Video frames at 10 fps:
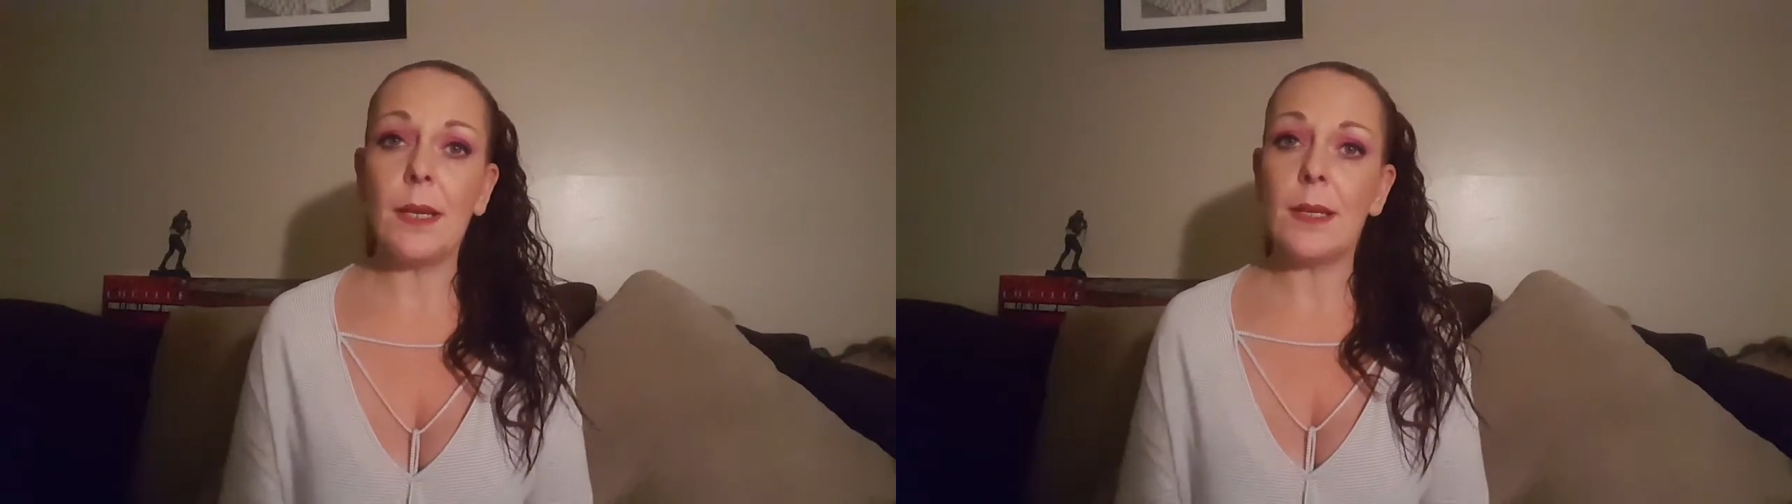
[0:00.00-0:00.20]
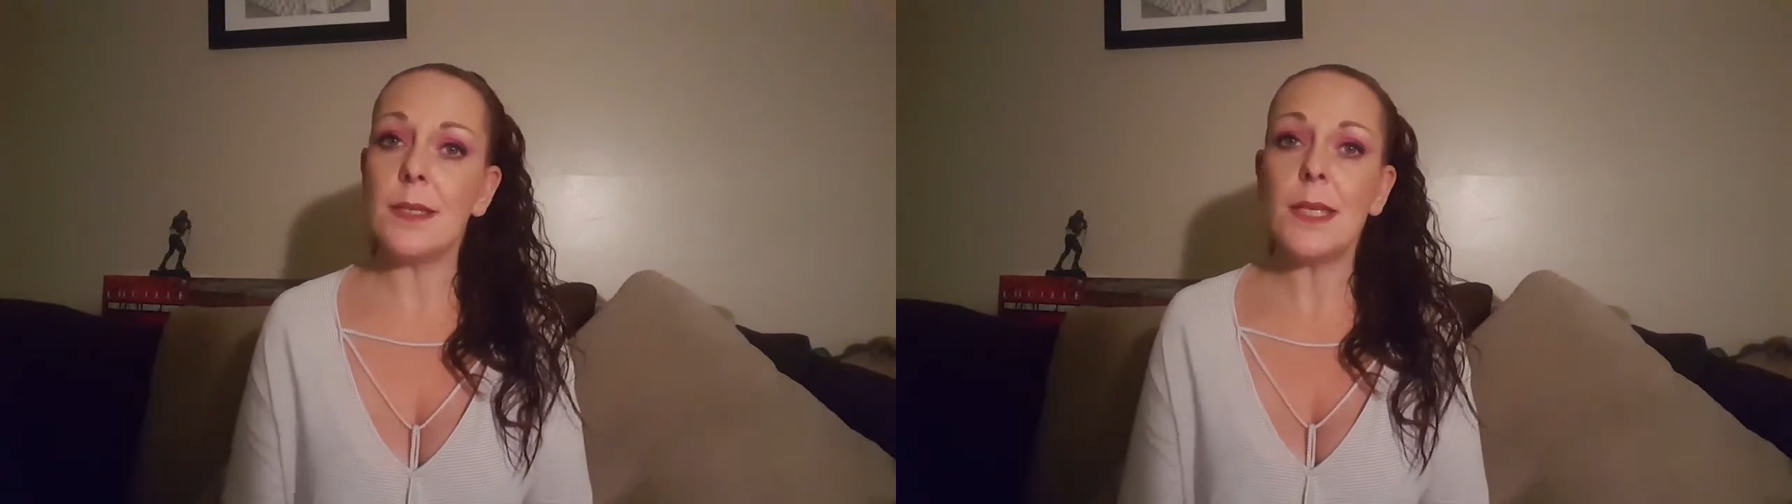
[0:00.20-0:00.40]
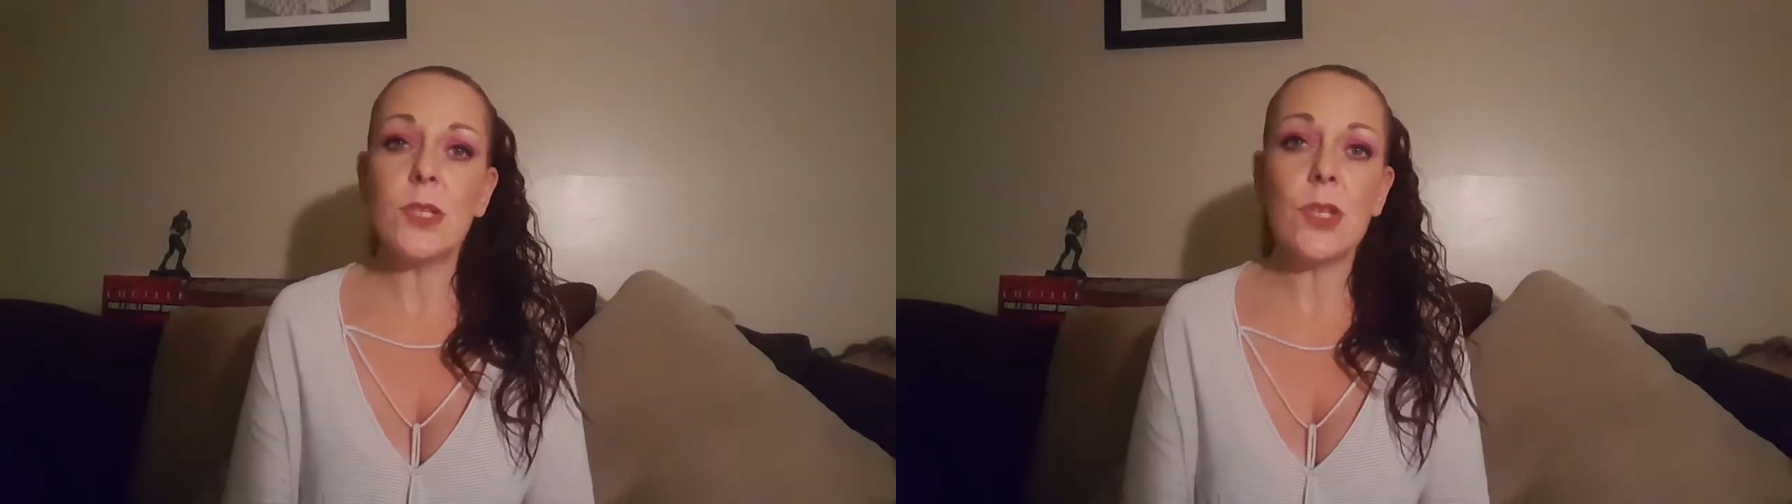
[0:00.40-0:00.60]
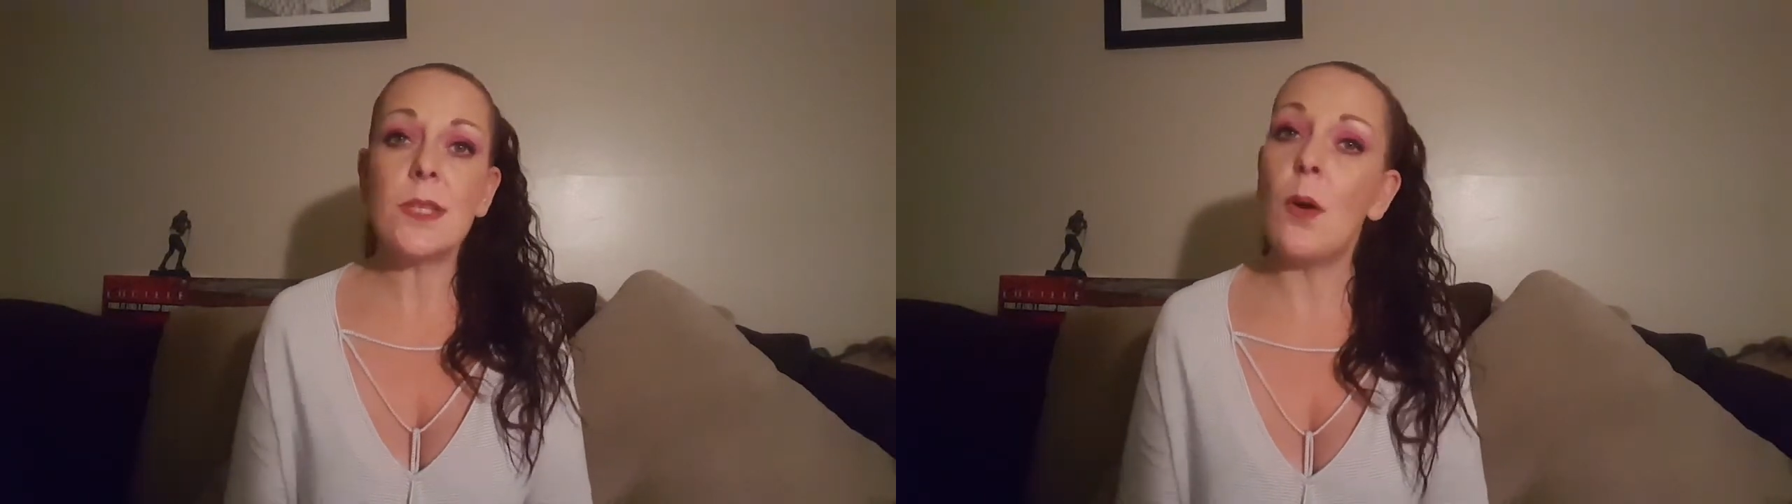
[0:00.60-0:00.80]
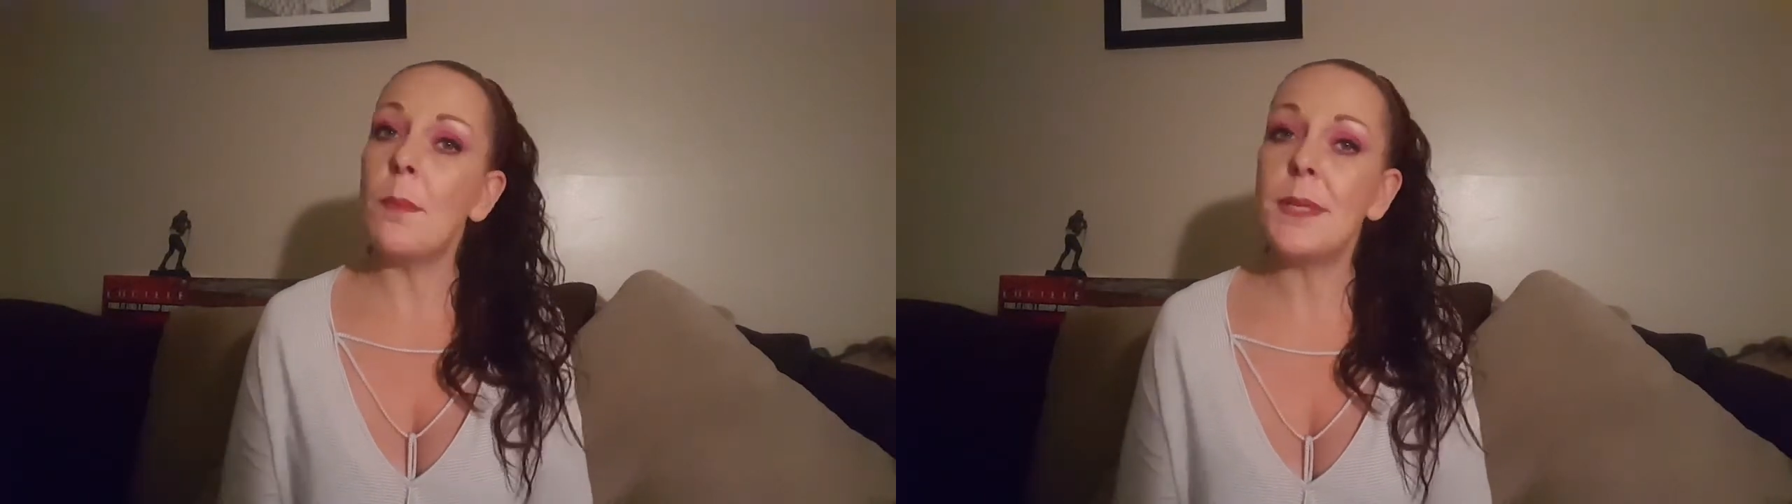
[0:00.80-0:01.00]
because he's just
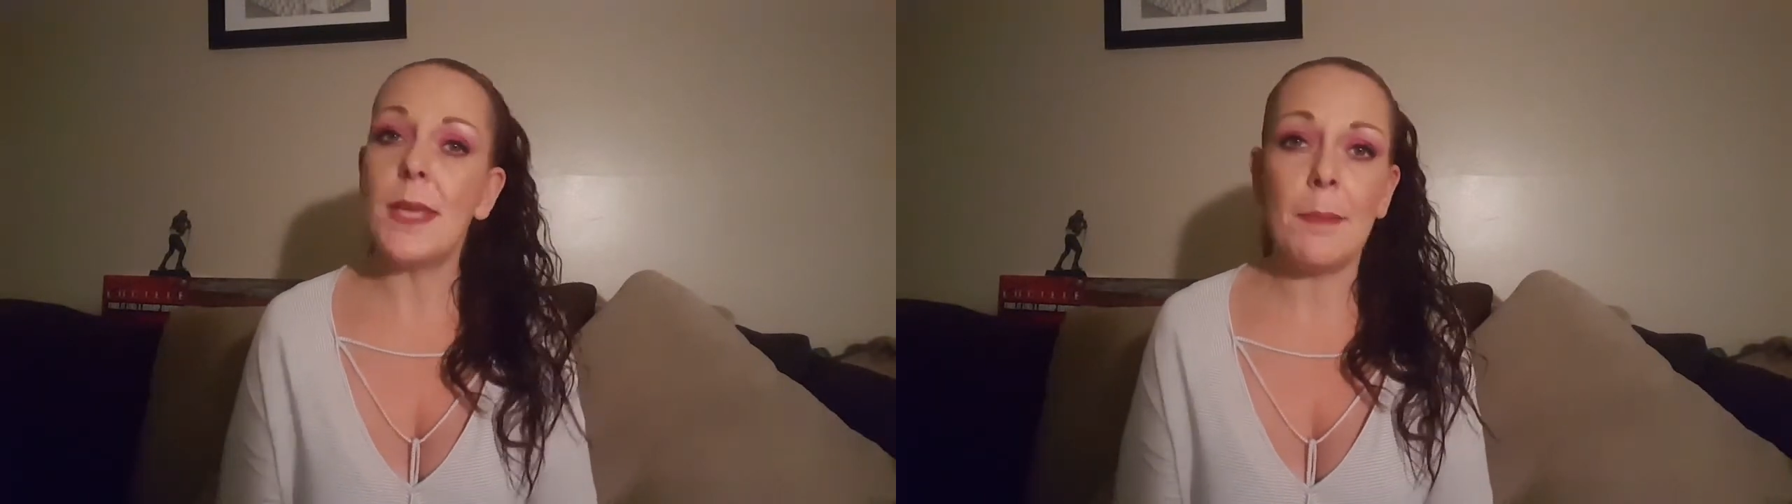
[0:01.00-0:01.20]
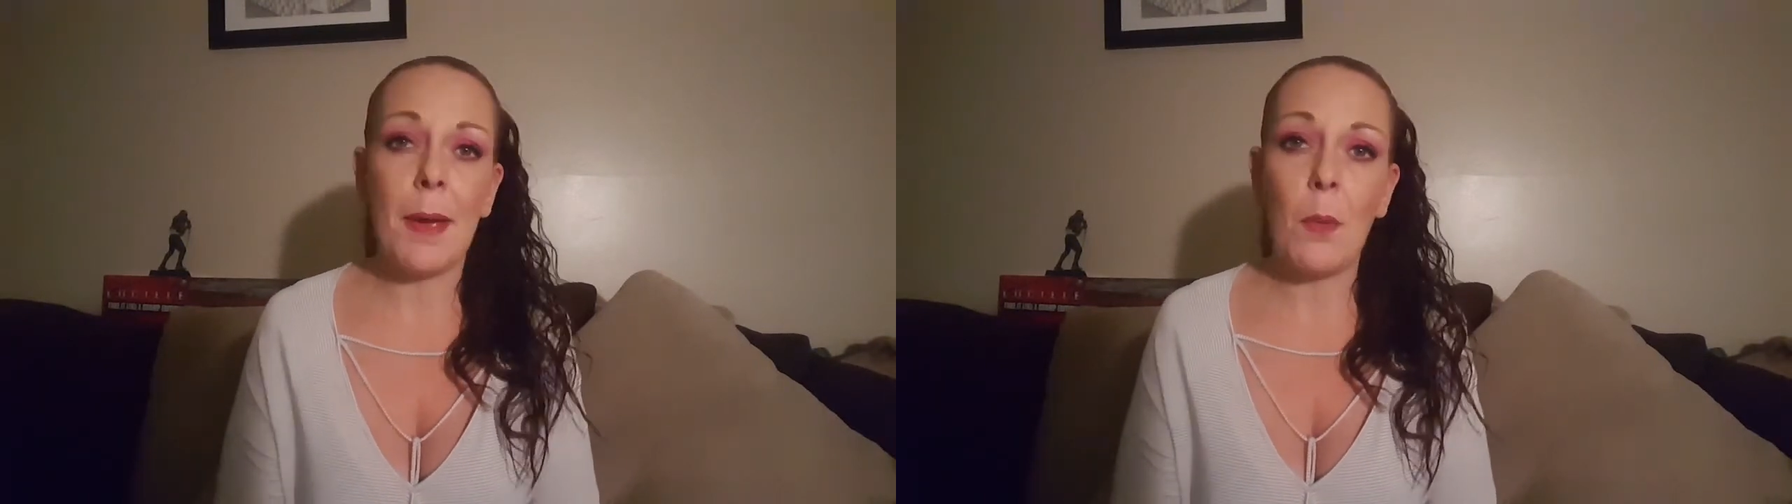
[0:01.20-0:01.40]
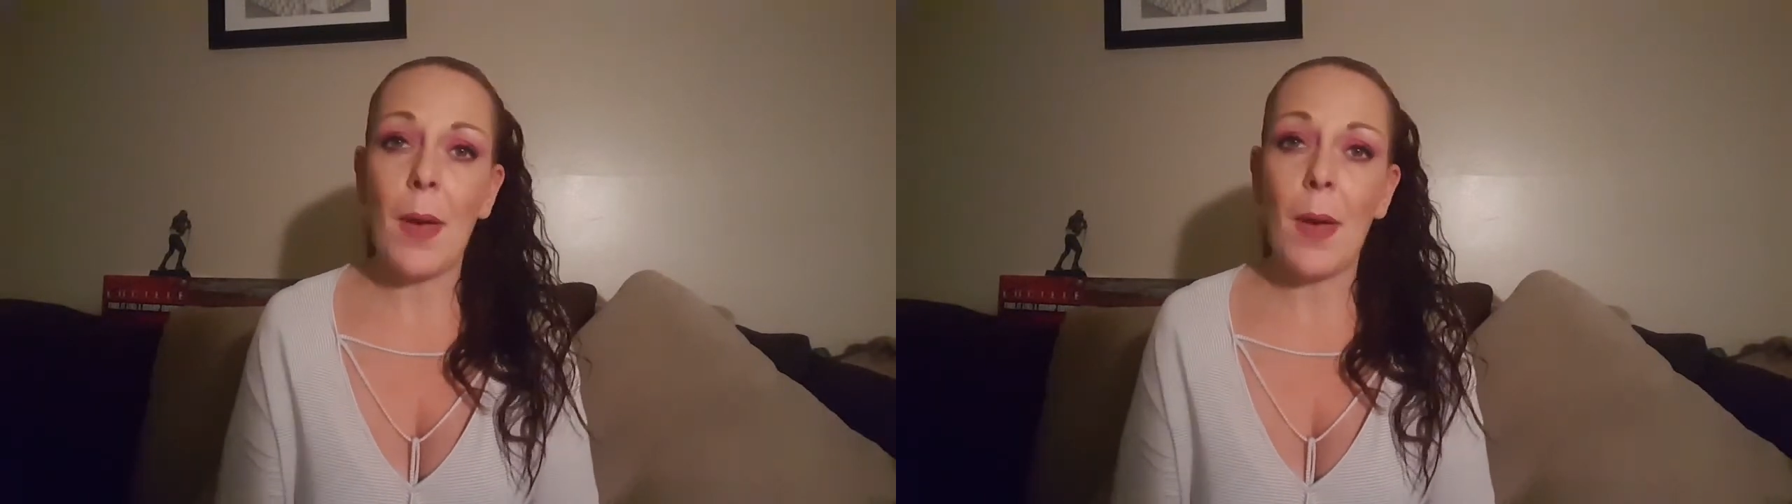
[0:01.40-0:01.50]
so upset about